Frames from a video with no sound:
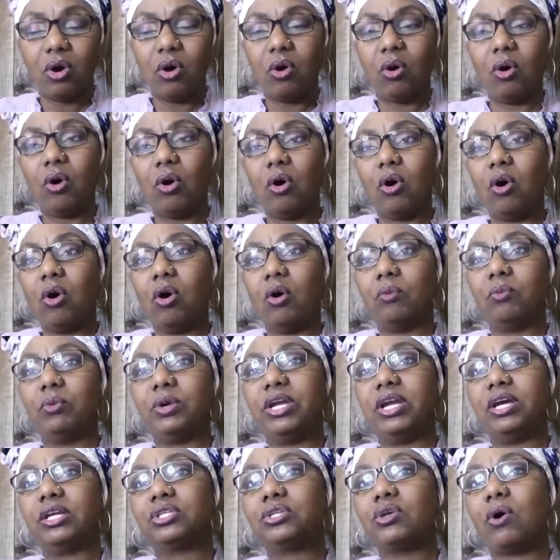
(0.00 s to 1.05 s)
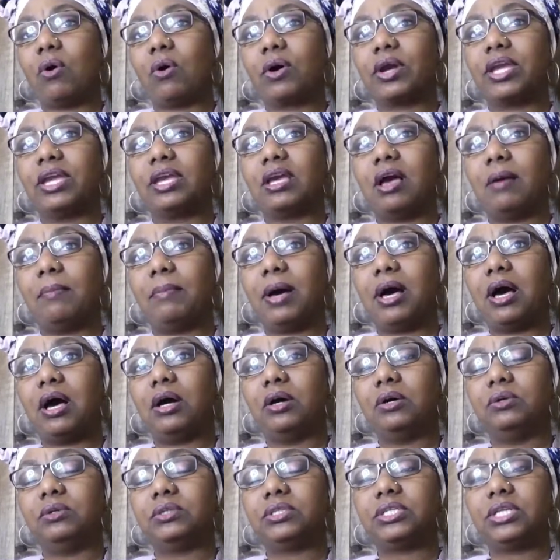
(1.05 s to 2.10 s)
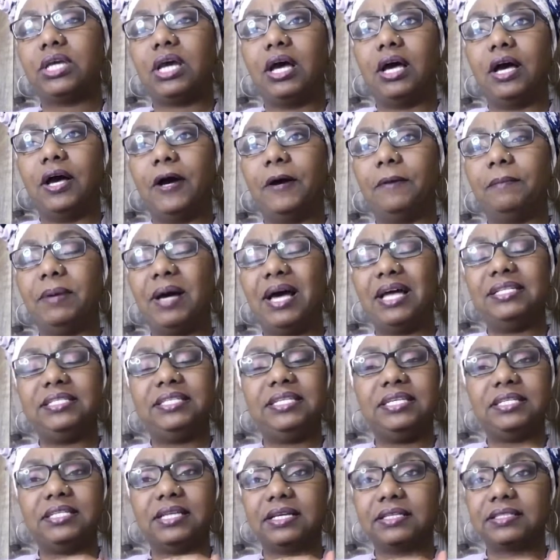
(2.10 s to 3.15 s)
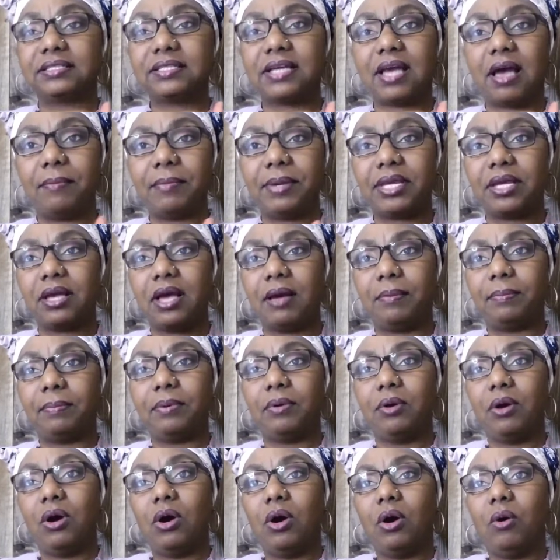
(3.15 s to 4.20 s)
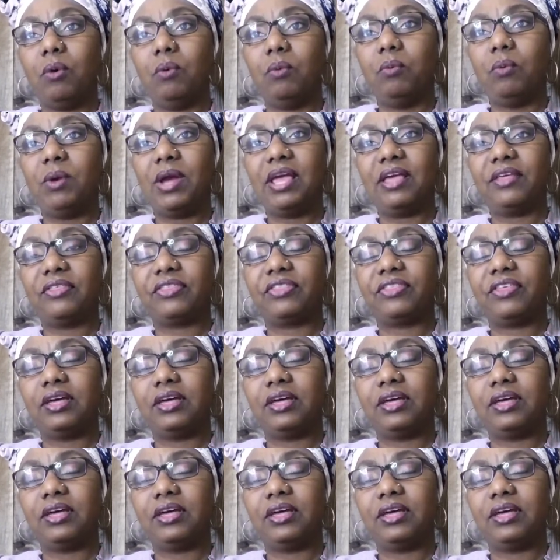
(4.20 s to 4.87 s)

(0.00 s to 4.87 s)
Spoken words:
or we are talking about Adidas coming up with